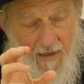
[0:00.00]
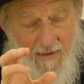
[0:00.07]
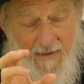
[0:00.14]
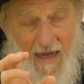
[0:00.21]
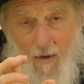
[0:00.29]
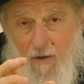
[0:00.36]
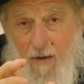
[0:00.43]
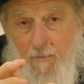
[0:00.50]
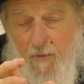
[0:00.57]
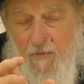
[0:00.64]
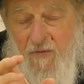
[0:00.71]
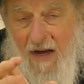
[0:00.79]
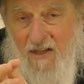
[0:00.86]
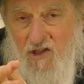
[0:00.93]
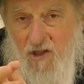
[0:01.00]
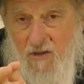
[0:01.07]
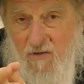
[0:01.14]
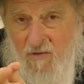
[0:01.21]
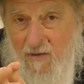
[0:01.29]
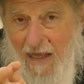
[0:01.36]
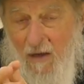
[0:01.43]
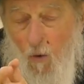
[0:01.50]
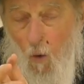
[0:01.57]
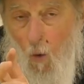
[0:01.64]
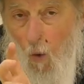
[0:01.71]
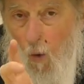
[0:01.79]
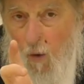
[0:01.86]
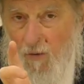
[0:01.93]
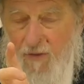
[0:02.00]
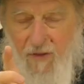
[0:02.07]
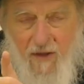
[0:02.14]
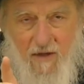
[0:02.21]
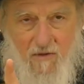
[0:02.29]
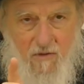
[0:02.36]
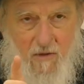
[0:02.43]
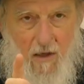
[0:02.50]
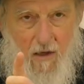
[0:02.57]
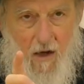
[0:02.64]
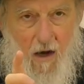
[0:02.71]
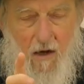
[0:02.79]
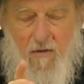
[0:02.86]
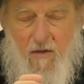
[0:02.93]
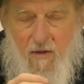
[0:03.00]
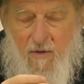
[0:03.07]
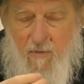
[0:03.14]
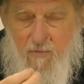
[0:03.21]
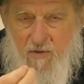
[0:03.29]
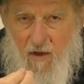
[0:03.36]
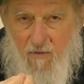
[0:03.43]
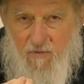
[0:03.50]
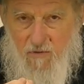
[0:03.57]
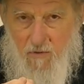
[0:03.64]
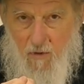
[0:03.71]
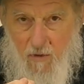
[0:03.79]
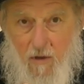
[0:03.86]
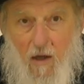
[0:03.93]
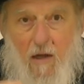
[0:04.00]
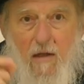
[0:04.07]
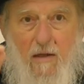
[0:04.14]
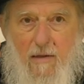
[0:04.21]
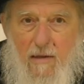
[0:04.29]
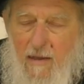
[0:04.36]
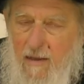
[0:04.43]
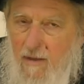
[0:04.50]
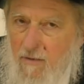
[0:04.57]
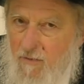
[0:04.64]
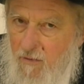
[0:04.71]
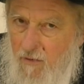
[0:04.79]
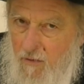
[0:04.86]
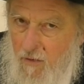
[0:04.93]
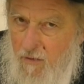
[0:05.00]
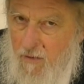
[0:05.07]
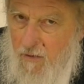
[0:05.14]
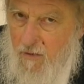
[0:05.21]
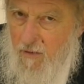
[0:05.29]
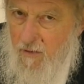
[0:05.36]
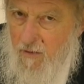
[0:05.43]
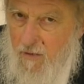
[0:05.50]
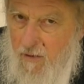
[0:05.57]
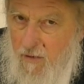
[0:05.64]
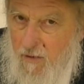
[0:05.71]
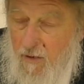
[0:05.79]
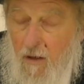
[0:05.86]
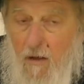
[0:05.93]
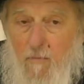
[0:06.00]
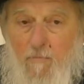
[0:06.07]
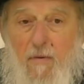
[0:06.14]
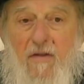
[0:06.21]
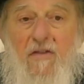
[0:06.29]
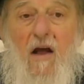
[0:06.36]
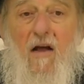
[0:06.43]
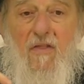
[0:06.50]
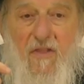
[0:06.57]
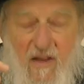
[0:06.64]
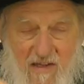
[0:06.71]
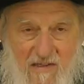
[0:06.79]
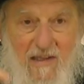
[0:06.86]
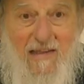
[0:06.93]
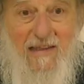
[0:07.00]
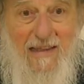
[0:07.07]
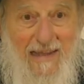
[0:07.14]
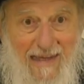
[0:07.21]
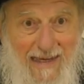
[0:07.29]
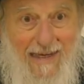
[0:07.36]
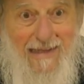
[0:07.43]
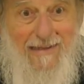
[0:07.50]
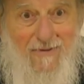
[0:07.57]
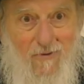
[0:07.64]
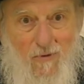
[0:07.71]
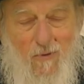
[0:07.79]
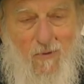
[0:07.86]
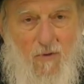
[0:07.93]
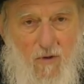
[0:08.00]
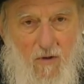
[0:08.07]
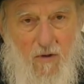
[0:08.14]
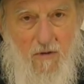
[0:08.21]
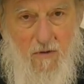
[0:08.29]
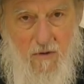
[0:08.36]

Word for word: Now, imperfections, like all things that aren't in themselves good, lead to good. But they are things that lead to good,